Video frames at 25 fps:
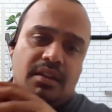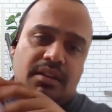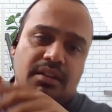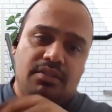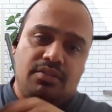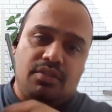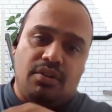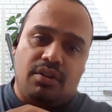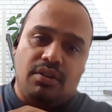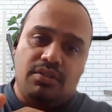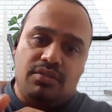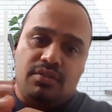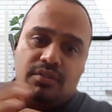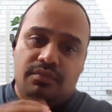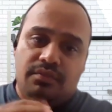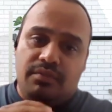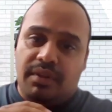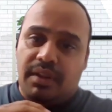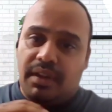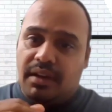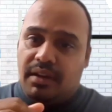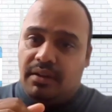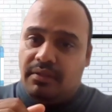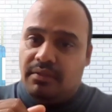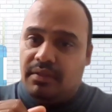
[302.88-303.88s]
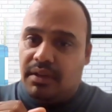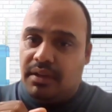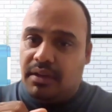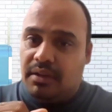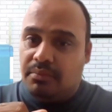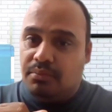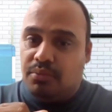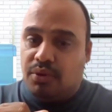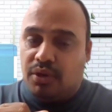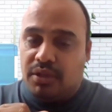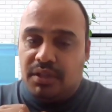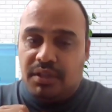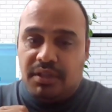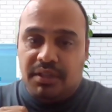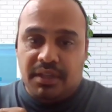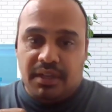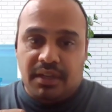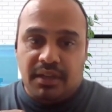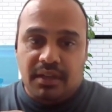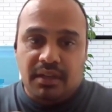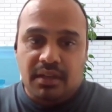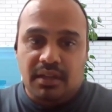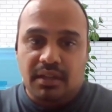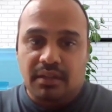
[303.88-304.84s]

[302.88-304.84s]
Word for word: is also very, very important technique.